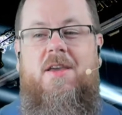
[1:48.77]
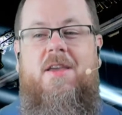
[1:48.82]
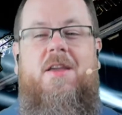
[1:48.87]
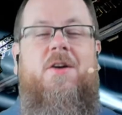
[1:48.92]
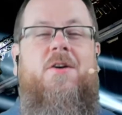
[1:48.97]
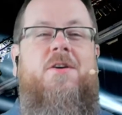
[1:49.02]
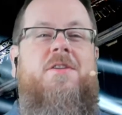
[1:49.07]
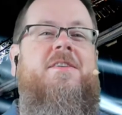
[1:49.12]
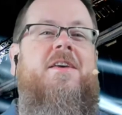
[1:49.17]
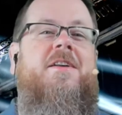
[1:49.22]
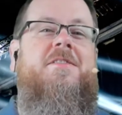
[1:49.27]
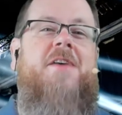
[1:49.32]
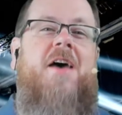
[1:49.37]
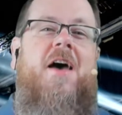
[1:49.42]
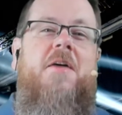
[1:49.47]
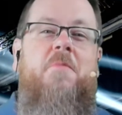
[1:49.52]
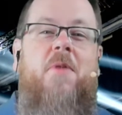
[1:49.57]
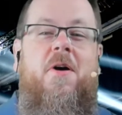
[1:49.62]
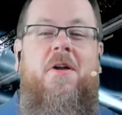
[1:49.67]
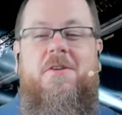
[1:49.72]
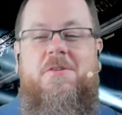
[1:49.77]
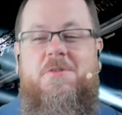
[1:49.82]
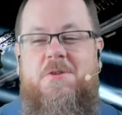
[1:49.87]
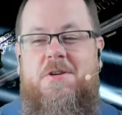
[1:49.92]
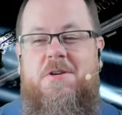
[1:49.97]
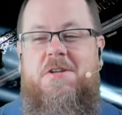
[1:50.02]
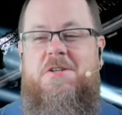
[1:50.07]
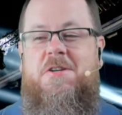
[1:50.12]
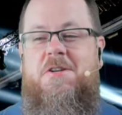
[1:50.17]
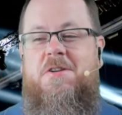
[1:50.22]
You know, it's that time-honored
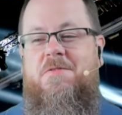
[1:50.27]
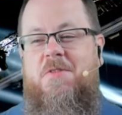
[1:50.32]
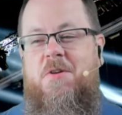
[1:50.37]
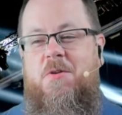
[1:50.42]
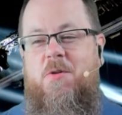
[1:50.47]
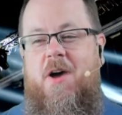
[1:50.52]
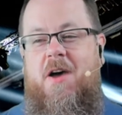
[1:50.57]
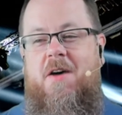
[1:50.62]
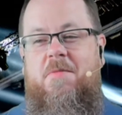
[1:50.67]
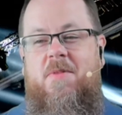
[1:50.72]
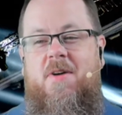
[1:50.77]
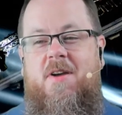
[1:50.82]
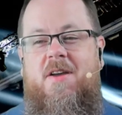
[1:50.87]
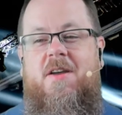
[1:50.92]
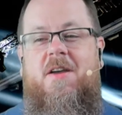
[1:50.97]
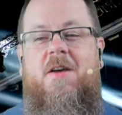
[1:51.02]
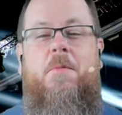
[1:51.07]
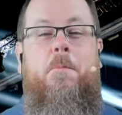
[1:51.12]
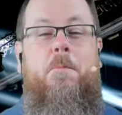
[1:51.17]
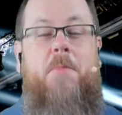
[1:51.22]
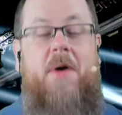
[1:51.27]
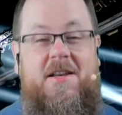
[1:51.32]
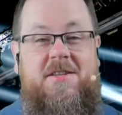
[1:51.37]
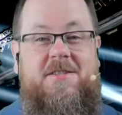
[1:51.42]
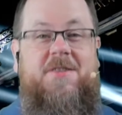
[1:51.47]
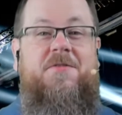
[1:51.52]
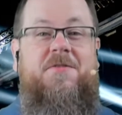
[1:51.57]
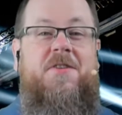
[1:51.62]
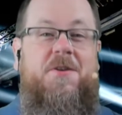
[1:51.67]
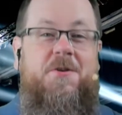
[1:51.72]
tradition of the web,
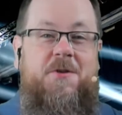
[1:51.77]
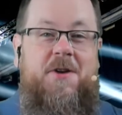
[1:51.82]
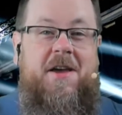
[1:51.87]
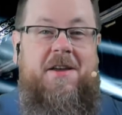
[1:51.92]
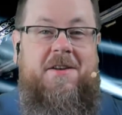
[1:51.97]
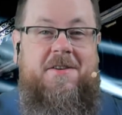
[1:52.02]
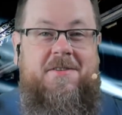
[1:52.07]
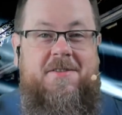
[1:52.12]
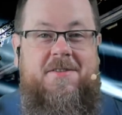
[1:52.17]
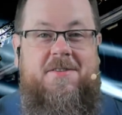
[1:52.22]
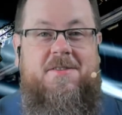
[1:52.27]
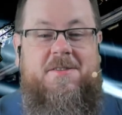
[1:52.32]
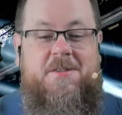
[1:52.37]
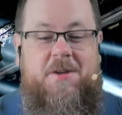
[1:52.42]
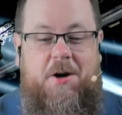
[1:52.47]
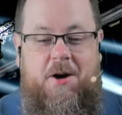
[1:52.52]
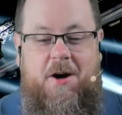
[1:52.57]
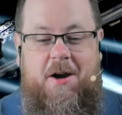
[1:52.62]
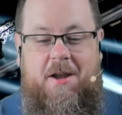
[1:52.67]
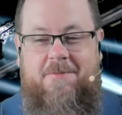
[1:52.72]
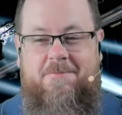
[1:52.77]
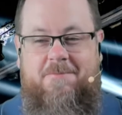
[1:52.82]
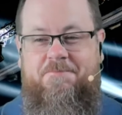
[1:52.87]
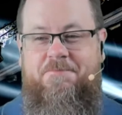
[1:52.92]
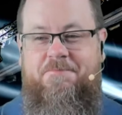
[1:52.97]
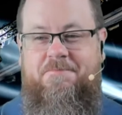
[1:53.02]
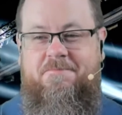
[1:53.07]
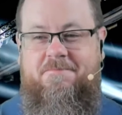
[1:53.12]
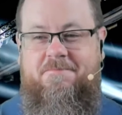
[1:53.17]
best viewed in. Sorry.